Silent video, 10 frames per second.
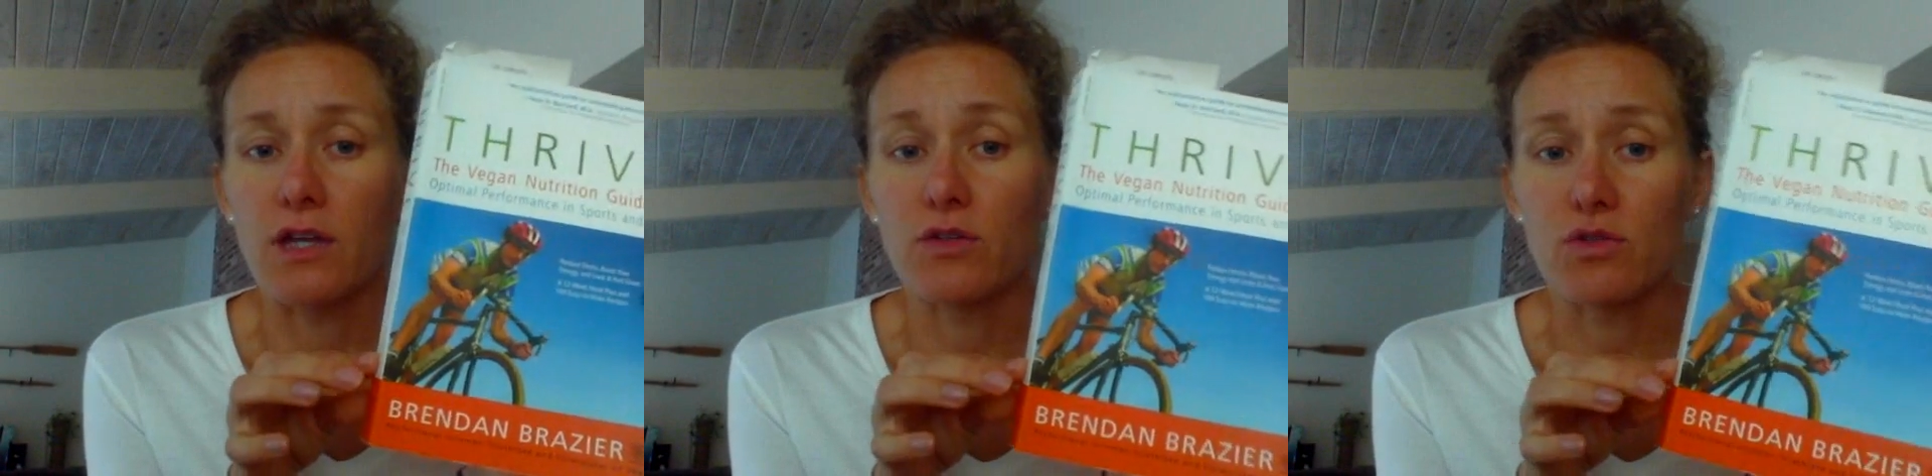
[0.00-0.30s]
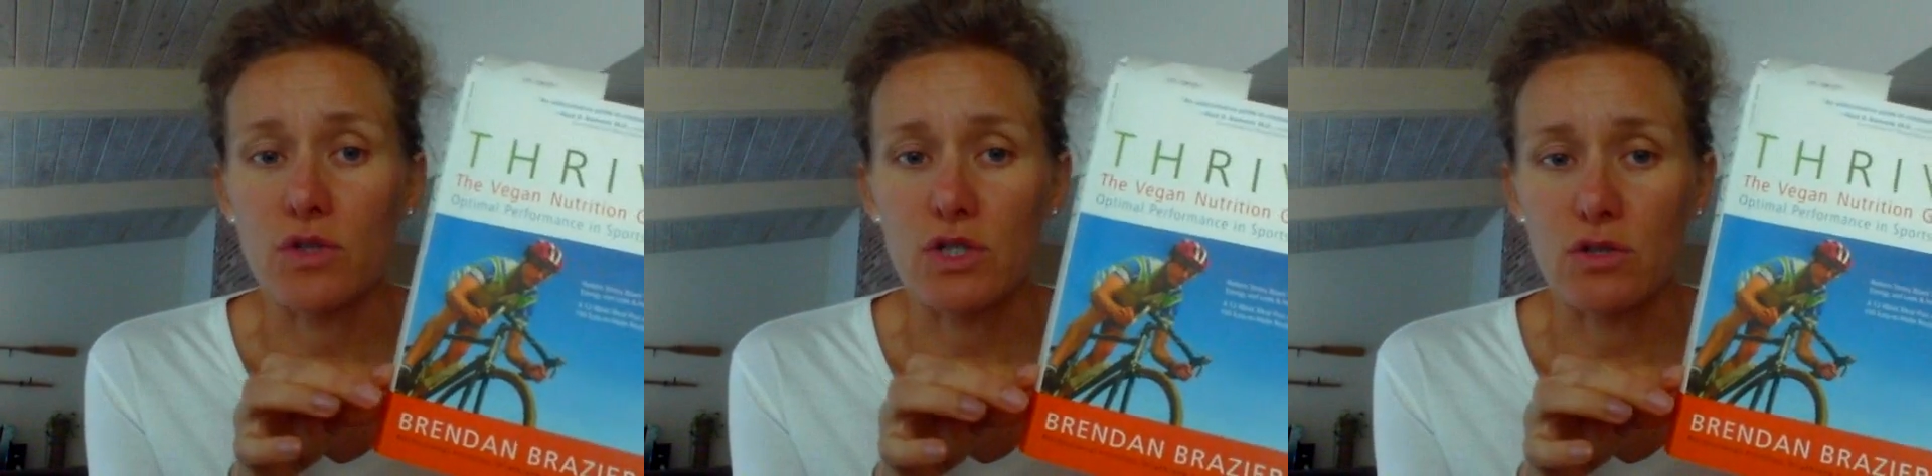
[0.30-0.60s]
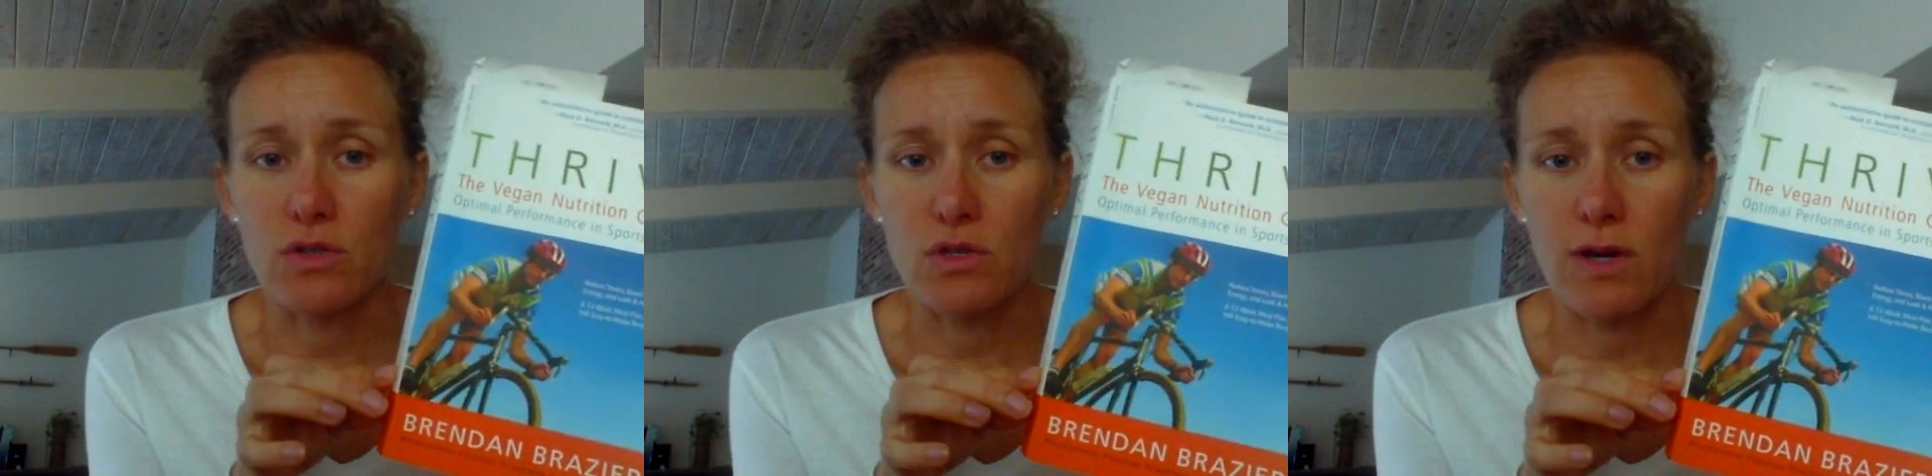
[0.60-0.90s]

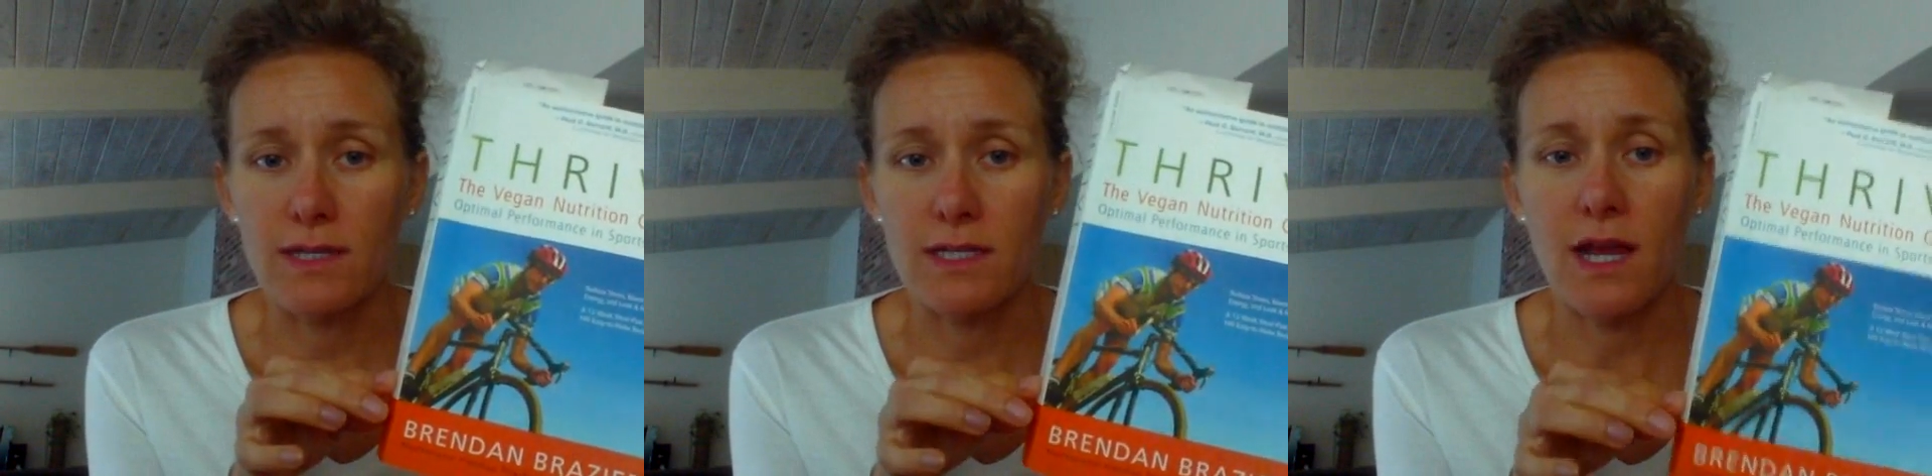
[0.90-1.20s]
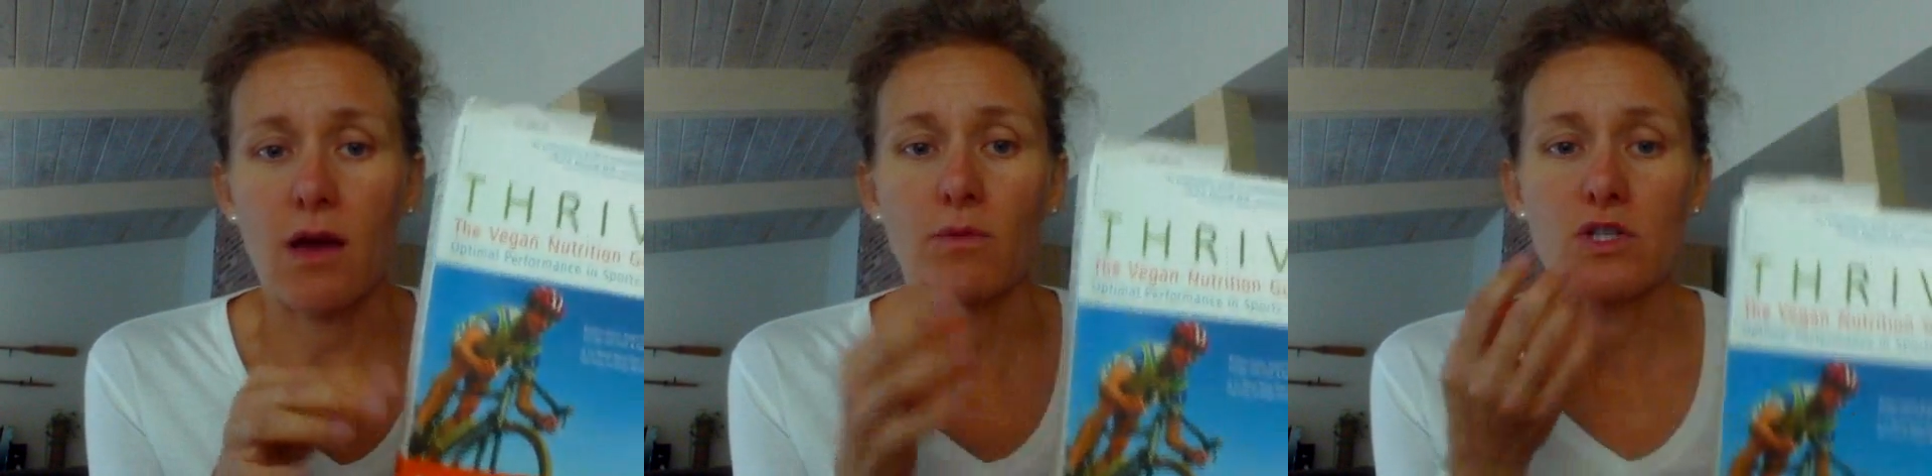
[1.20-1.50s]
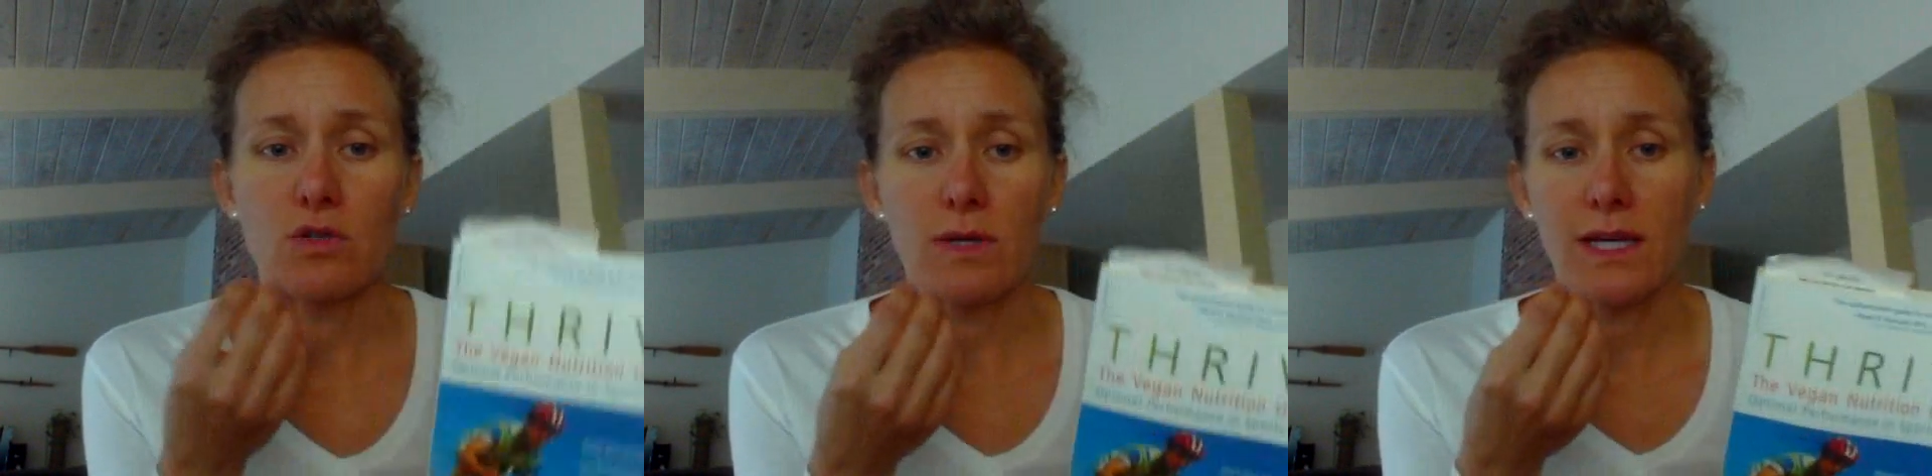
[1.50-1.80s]
nutritional stress and how what you